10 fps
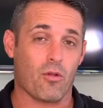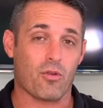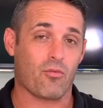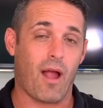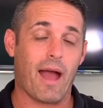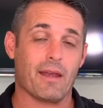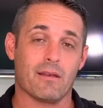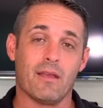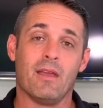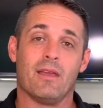or rotten,
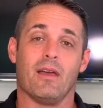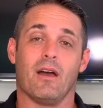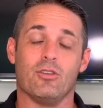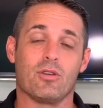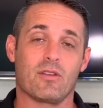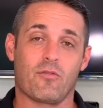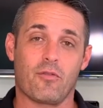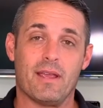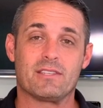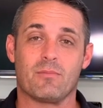you can
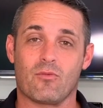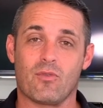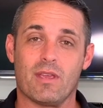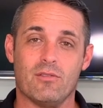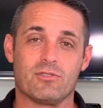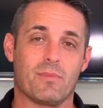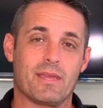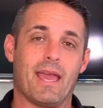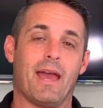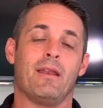freeze them and reuse them
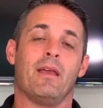again.